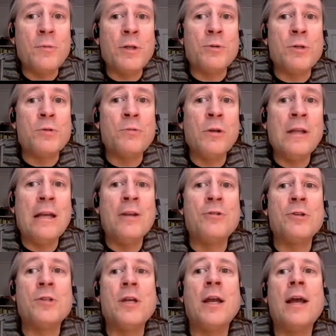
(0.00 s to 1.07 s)
which was really
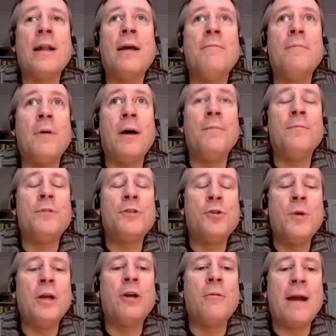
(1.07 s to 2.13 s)
interesting, and I'm
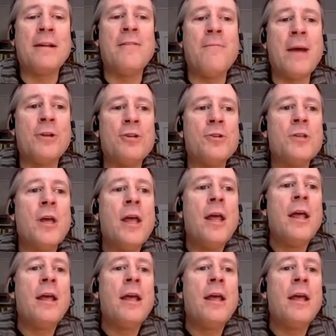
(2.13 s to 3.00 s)
doing corrective measures,